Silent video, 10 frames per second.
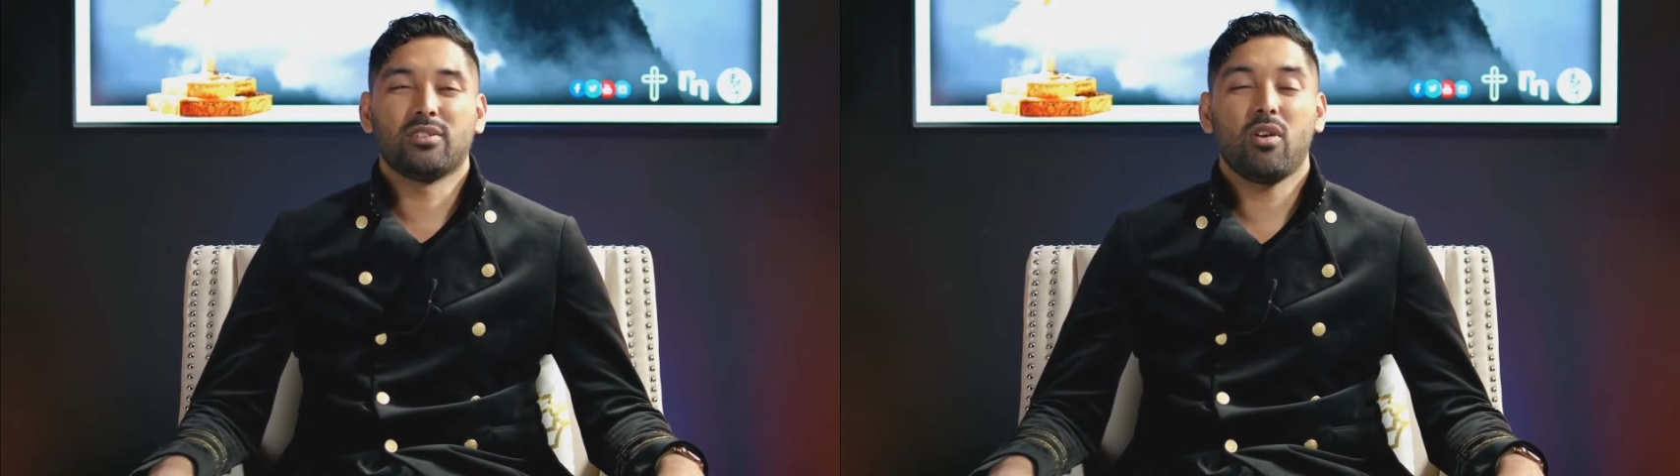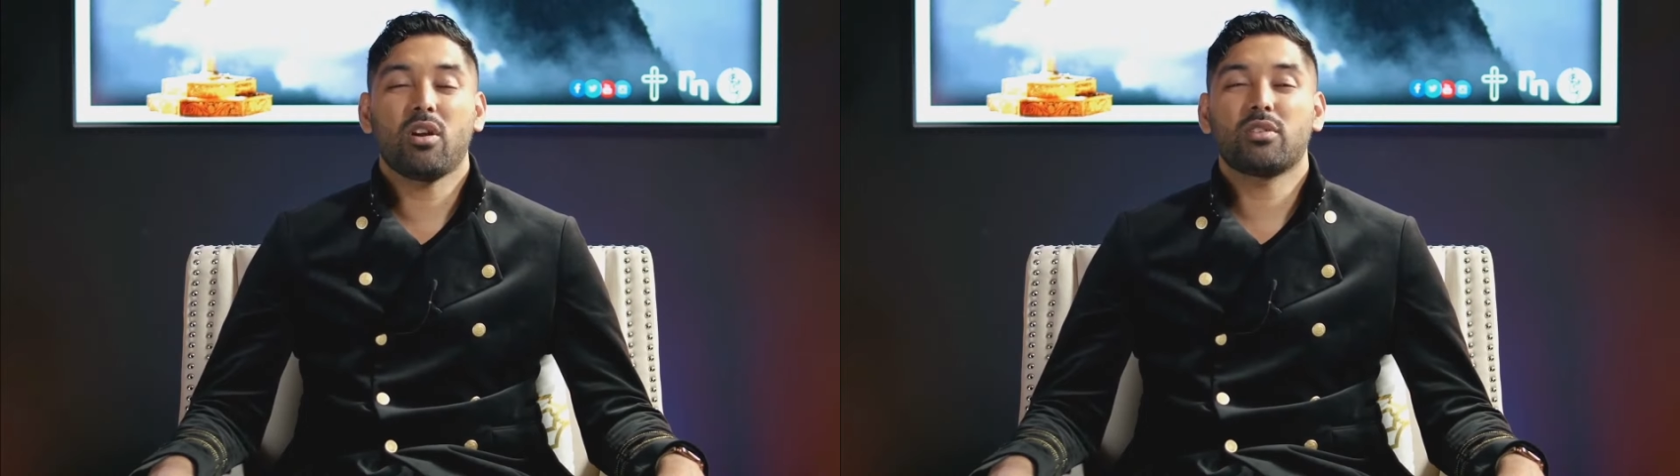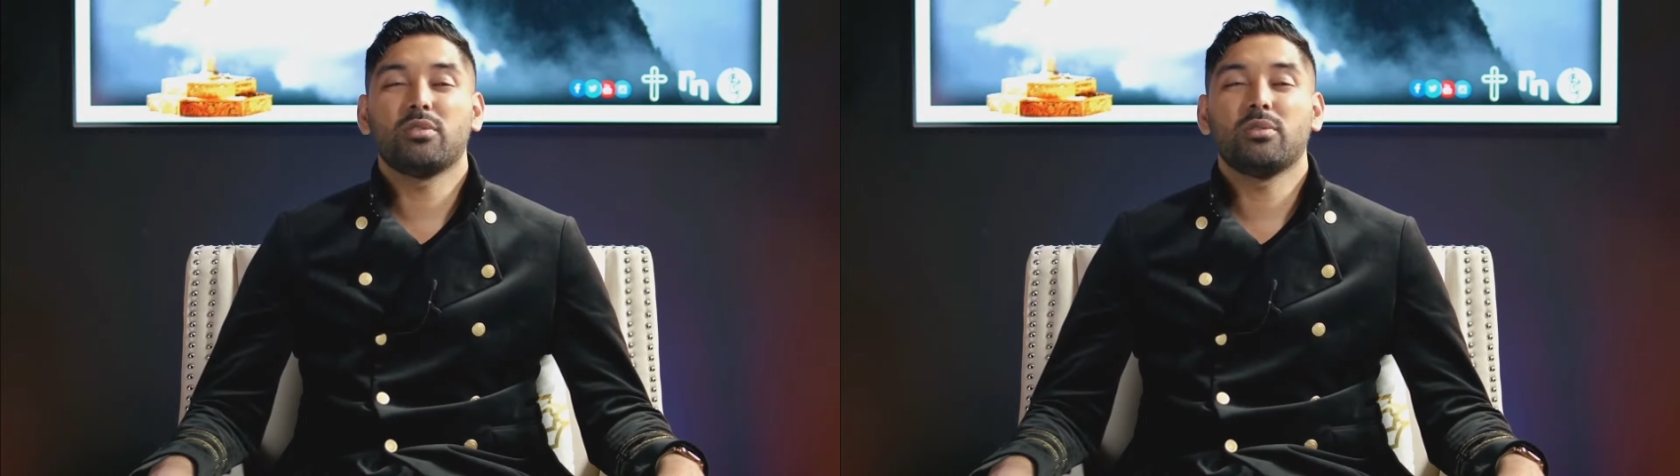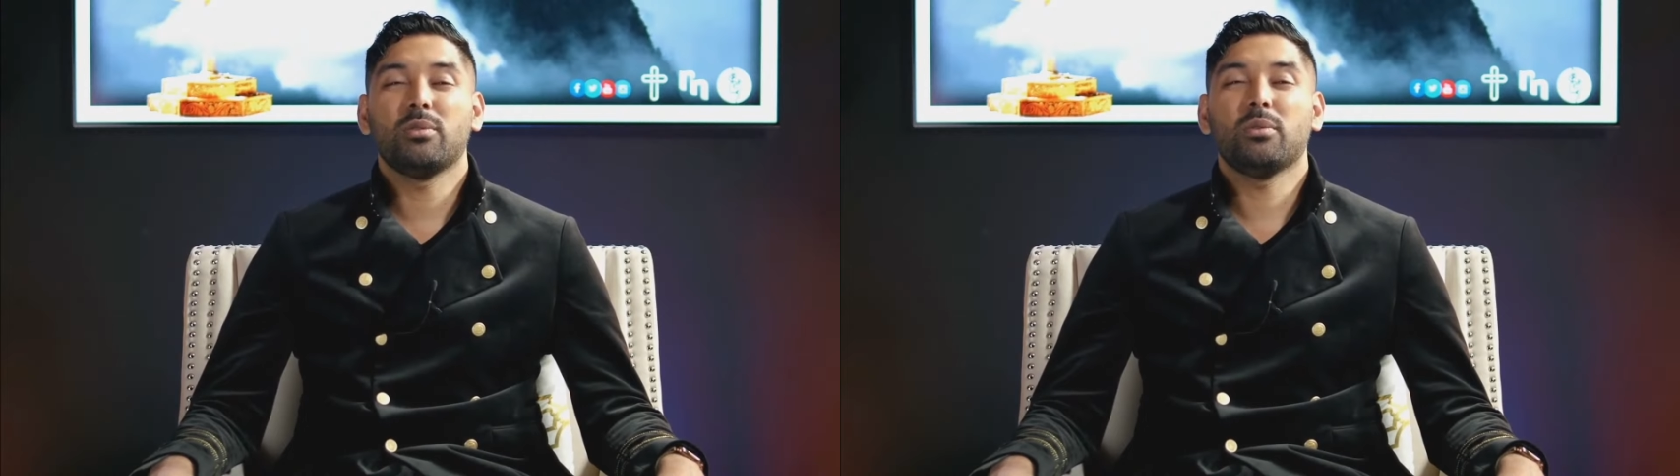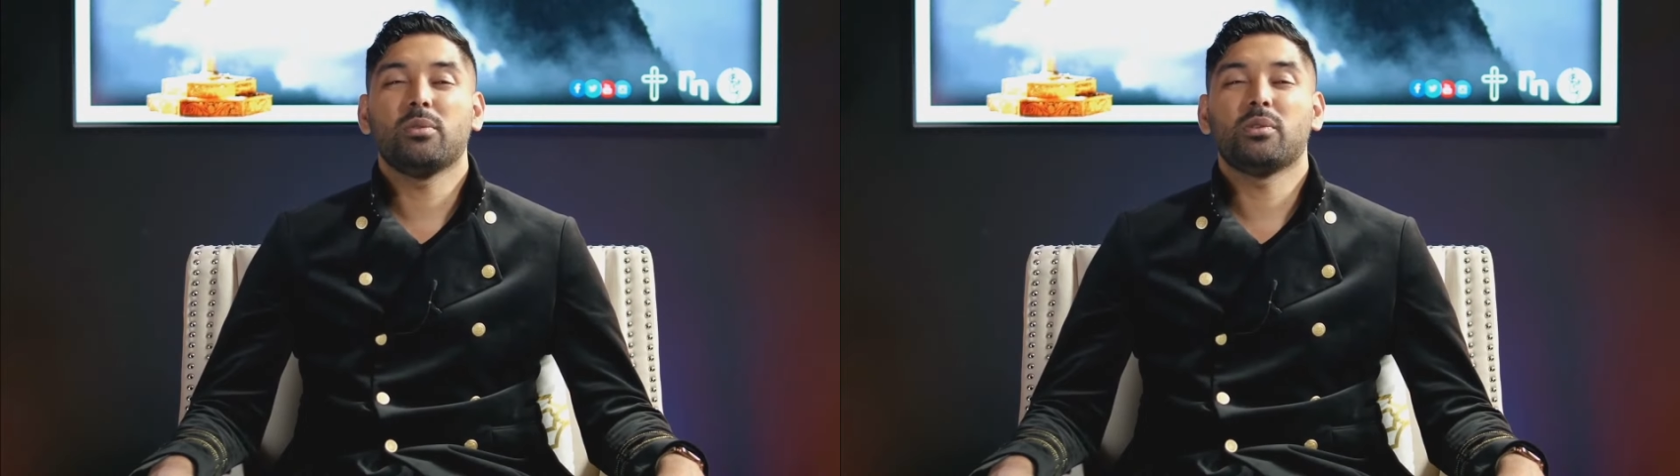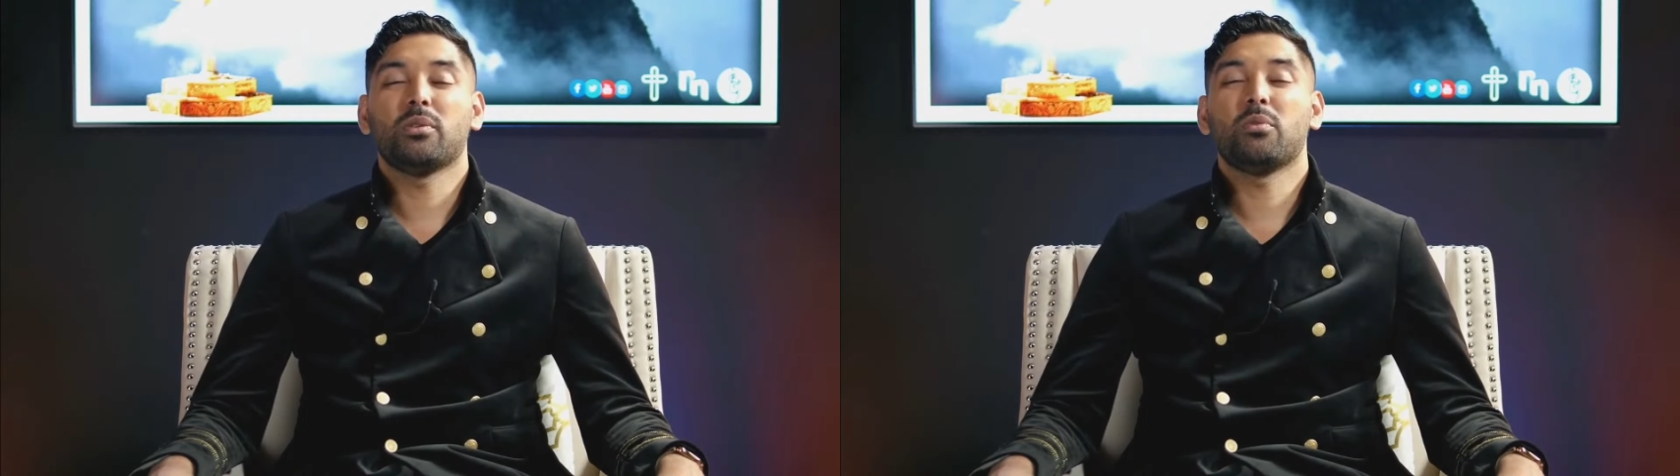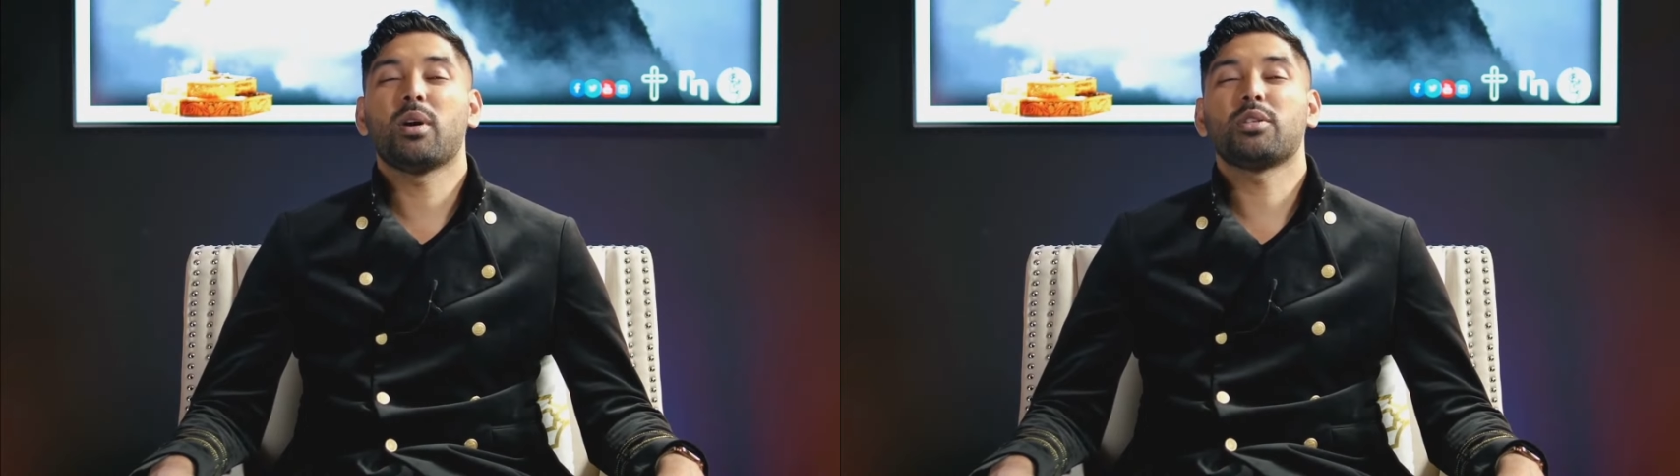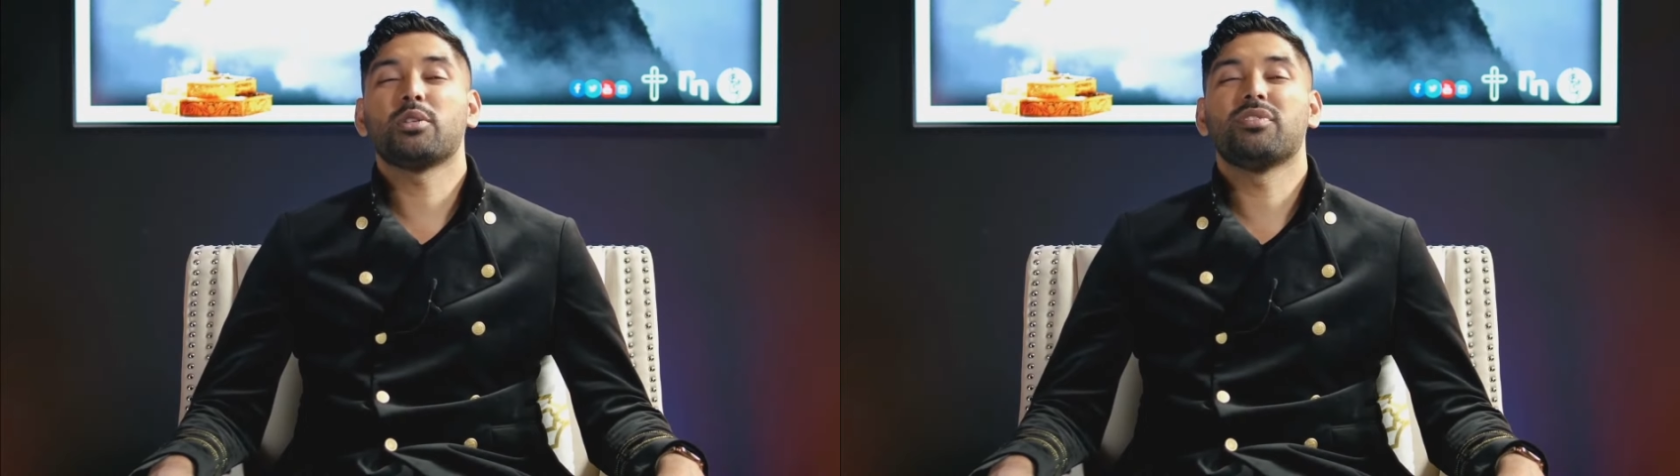not
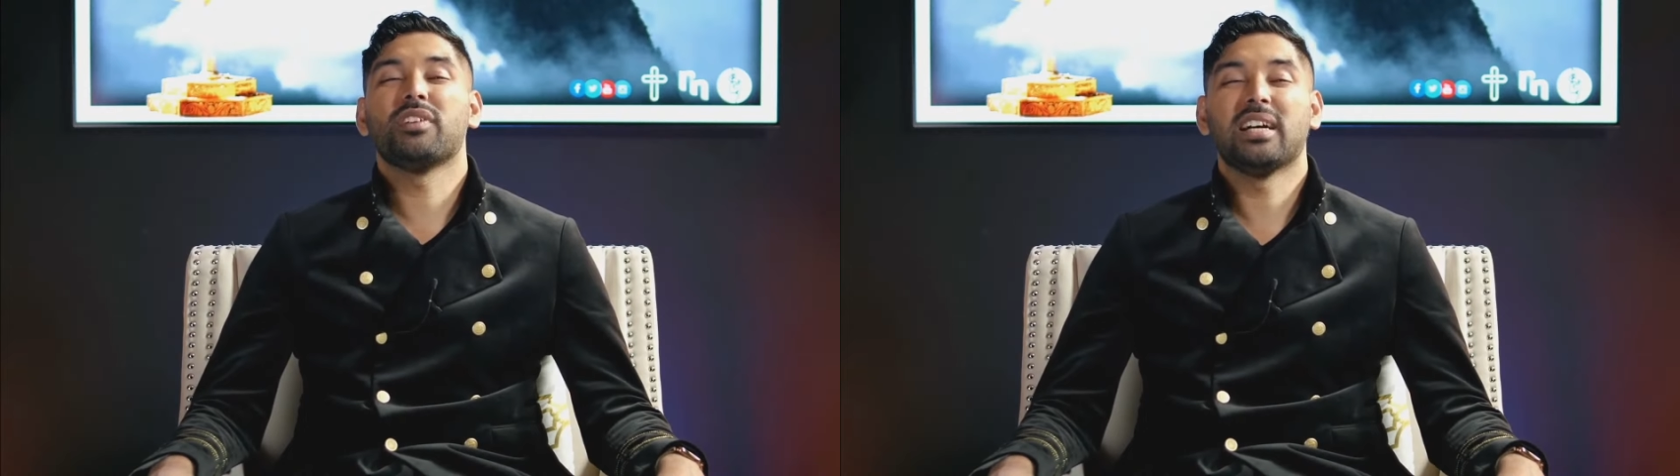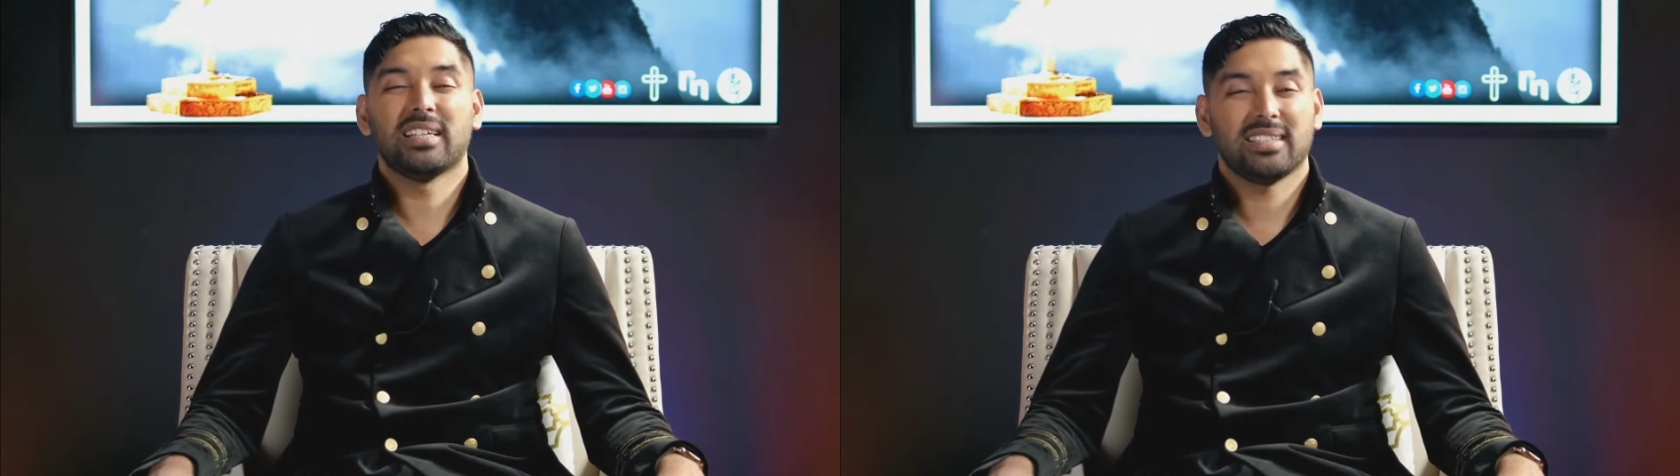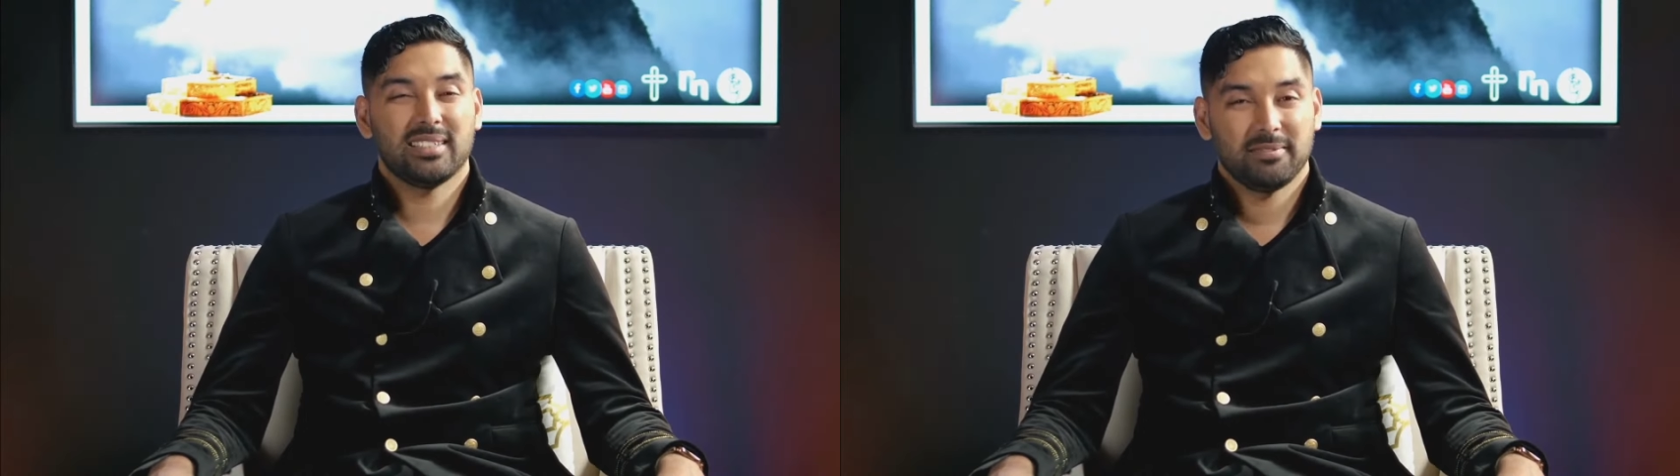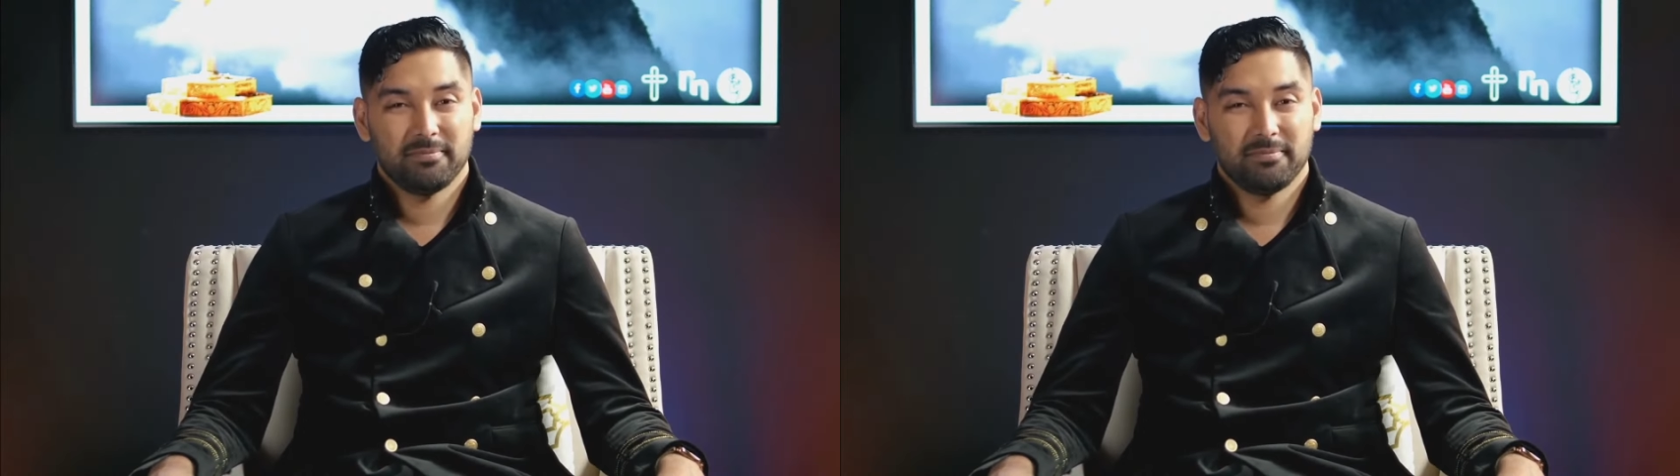what you've heard.